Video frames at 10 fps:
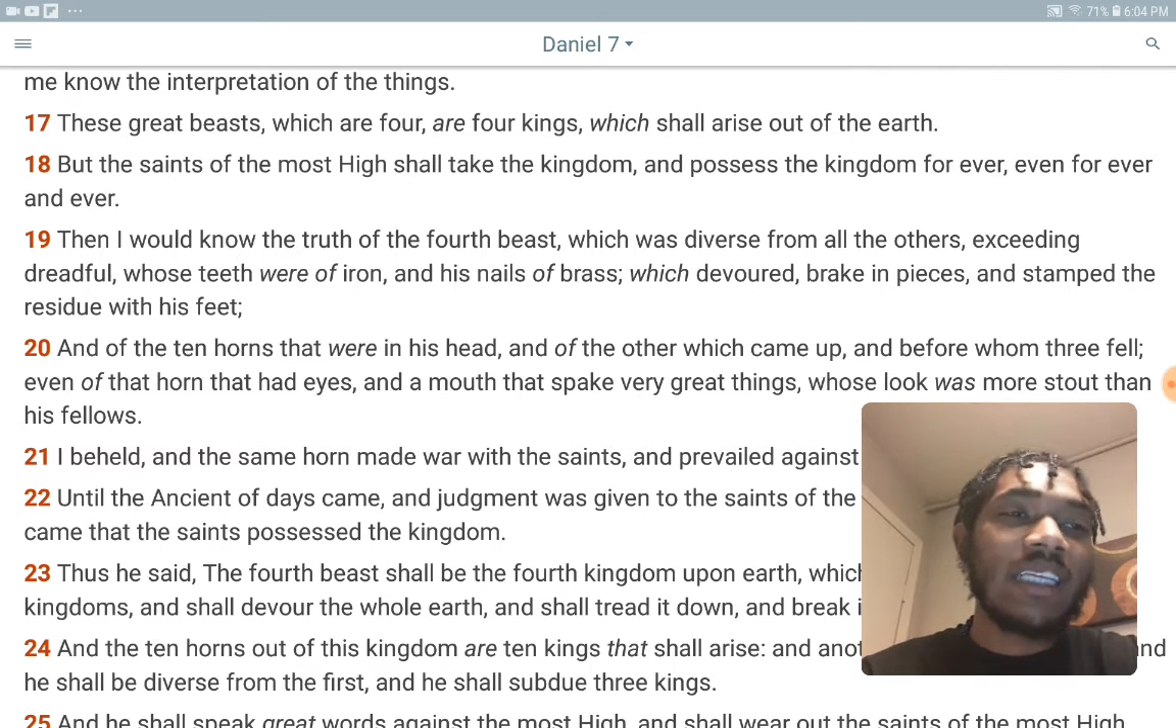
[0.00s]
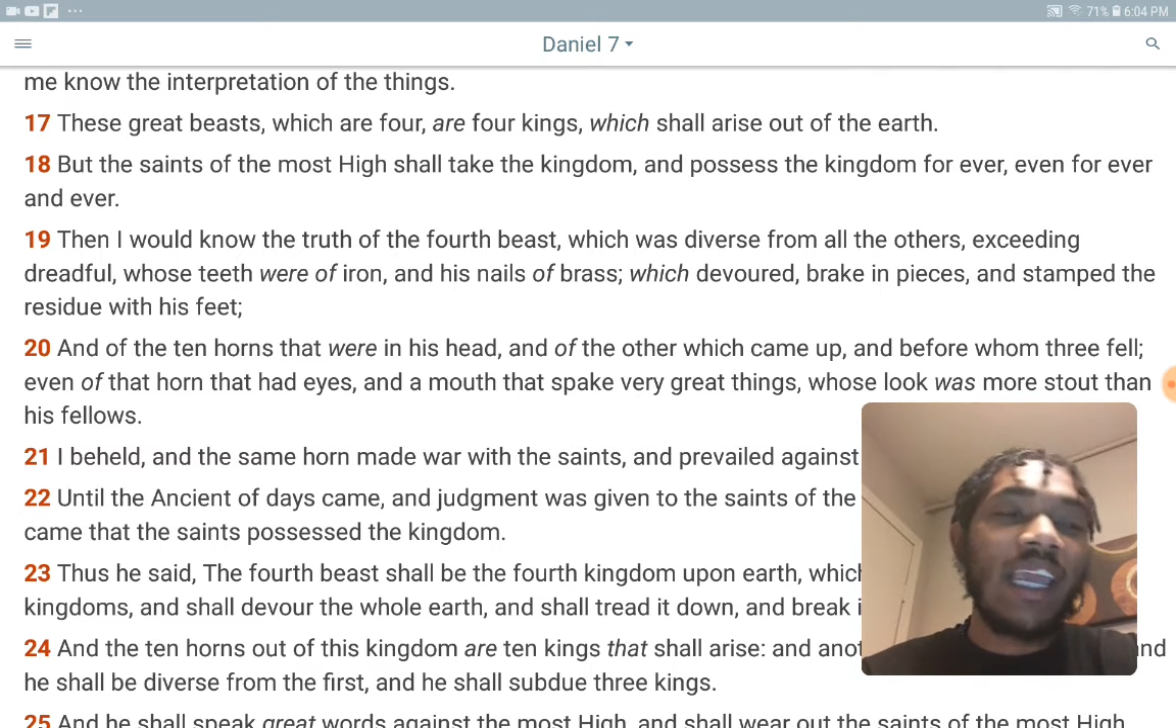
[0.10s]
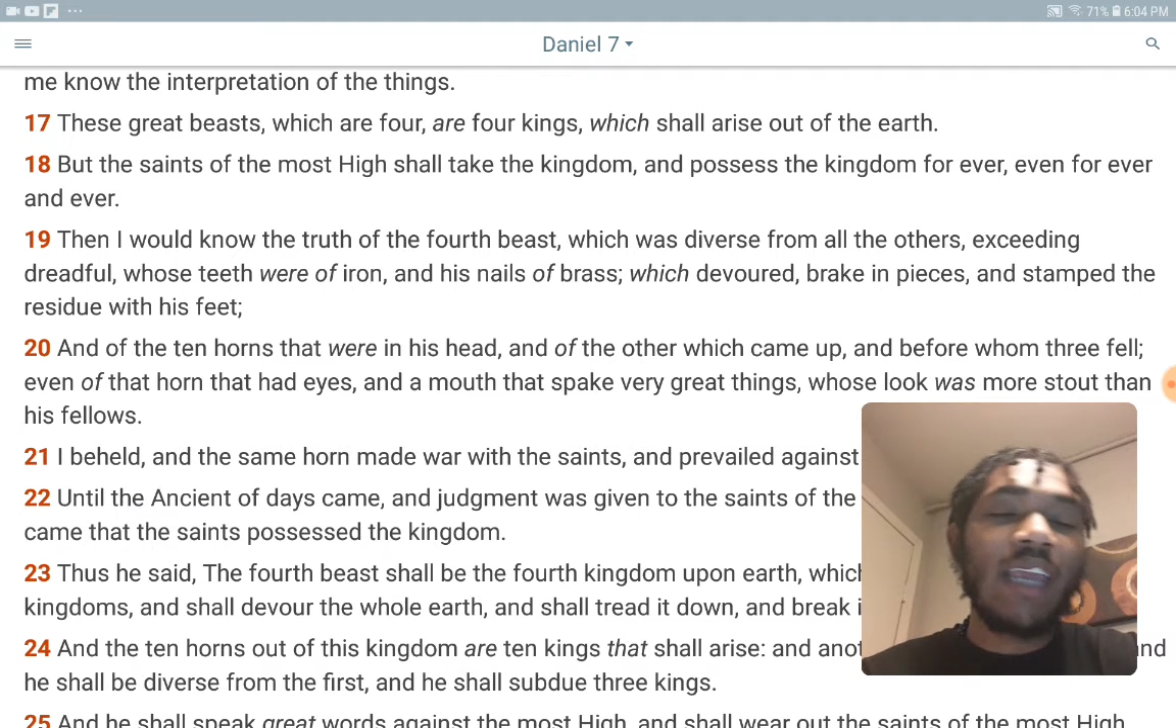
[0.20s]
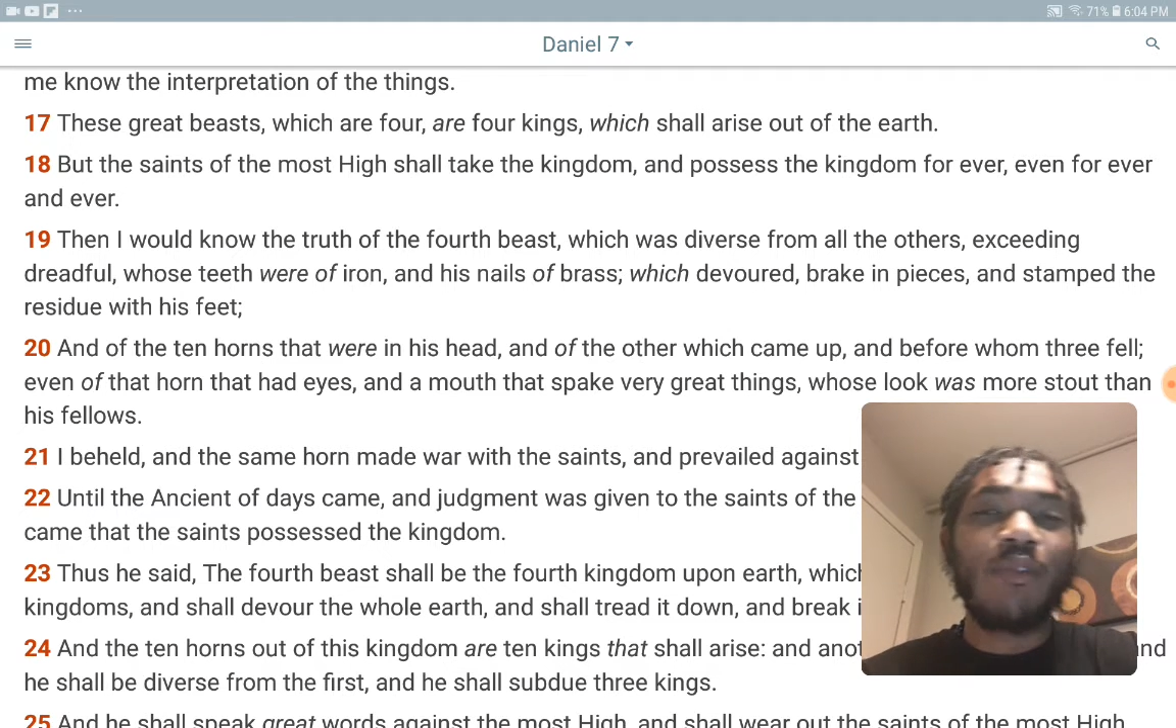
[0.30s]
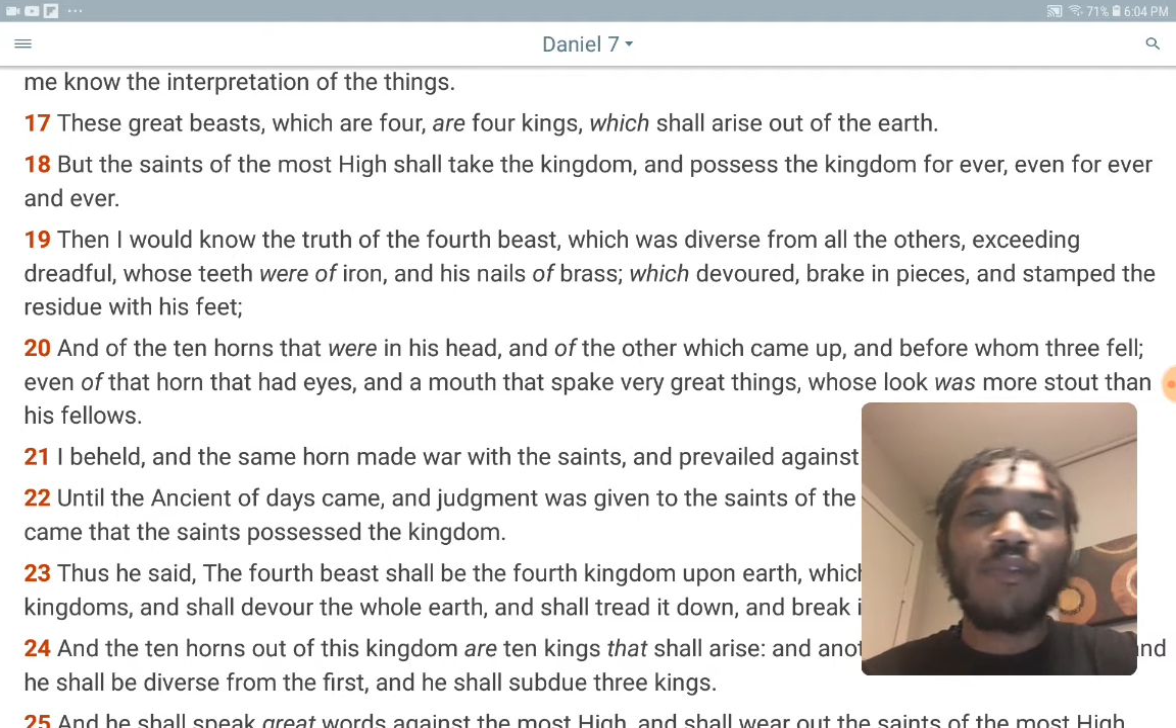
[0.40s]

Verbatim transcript: kingdom